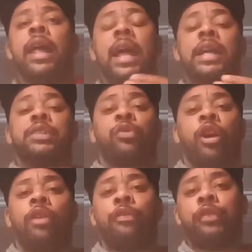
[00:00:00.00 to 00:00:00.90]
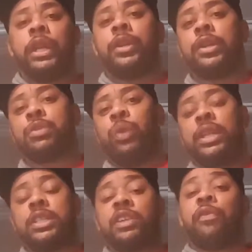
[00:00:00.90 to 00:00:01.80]
as raw feeders, we
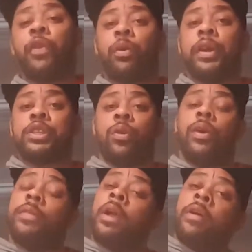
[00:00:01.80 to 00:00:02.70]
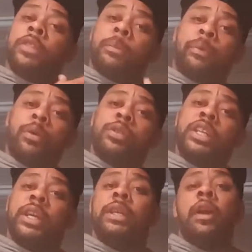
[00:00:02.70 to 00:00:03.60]
need to focus on the
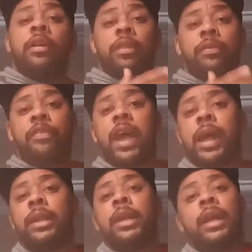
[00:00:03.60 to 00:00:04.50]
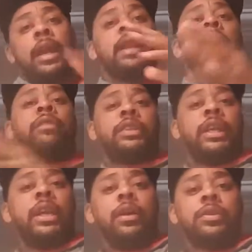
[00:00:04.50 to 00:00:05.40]
protein, the fat, and
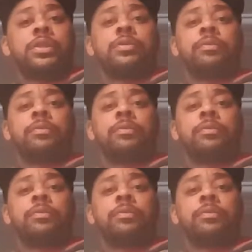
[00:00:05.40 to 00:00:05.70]
everything else.